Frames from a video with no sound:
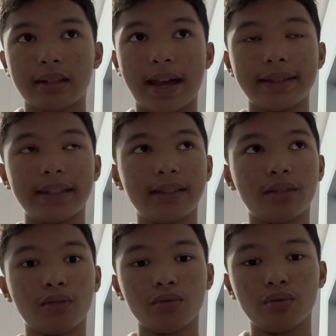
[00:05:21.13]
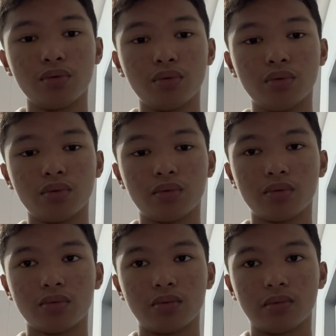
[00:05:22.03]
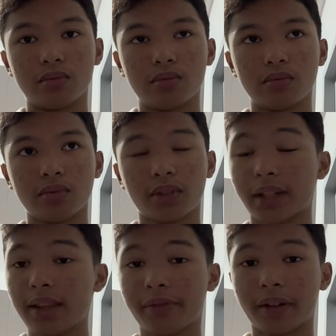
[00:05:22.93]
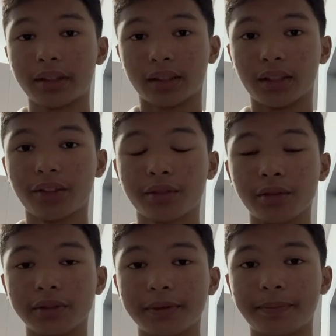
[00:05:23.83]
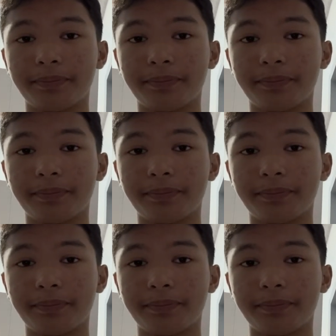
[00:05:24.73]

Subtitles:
I need to transfer another school.